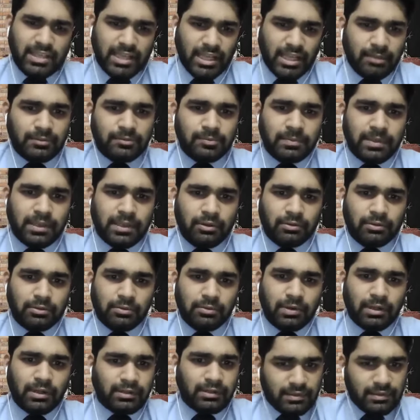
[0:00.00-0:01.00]
helps me out
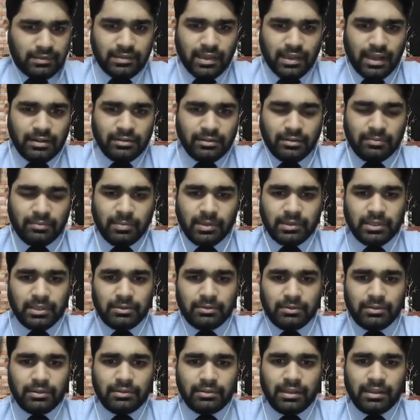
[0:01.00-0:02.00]
to understand
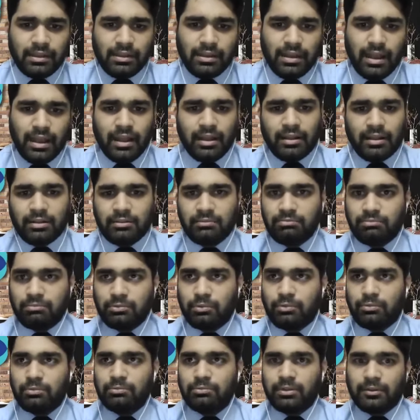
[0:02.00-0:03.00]
particular text and to